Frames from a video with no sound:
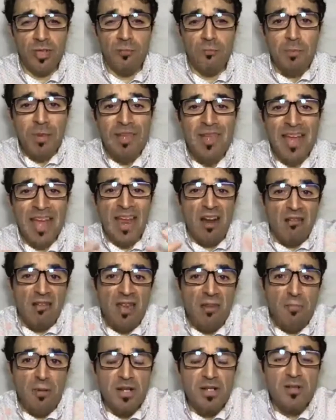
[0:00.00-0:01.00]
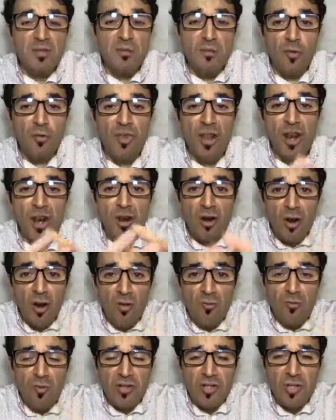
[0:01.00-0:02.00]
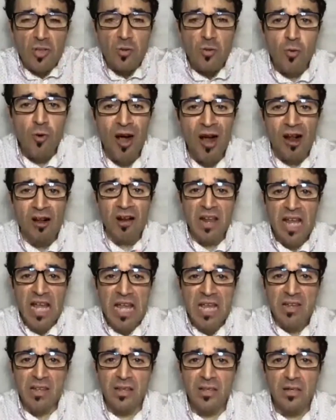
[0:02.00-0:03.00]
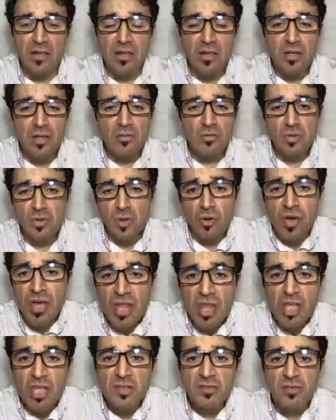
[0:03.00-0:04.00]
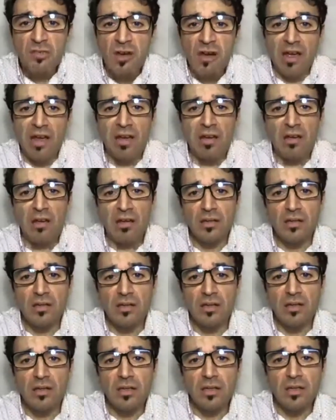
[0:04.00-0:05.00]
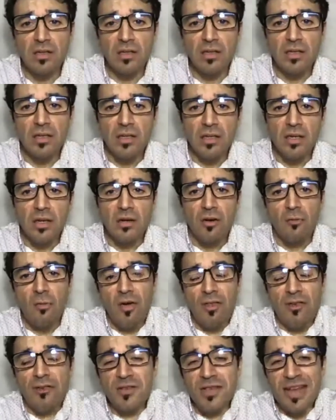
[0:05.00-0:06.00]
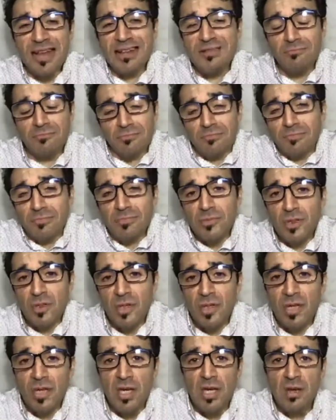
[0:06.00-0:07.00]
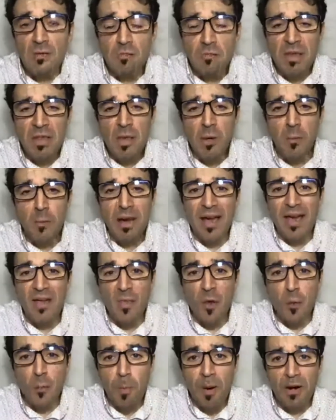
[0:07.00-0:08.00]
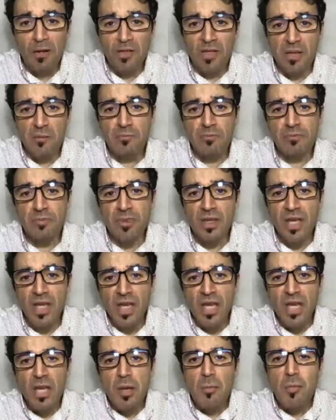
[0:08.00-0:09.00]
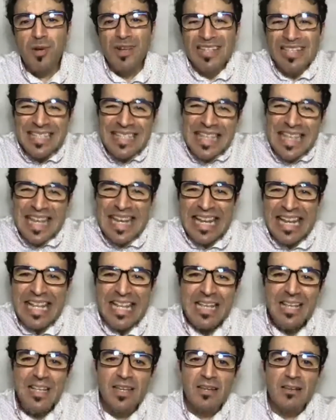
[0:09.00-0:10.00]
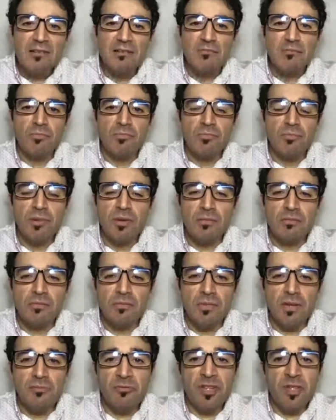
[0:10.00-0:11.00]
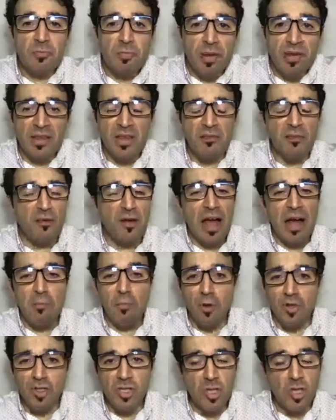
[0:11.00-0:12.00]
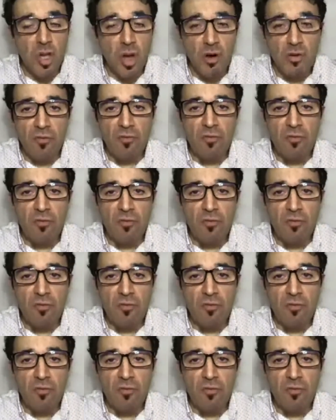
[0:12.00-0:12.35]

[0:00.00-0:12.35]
be the caregivers for their loved ones who are ill. So it is fine, rather than be done by a third party. But still, irrespective of how much love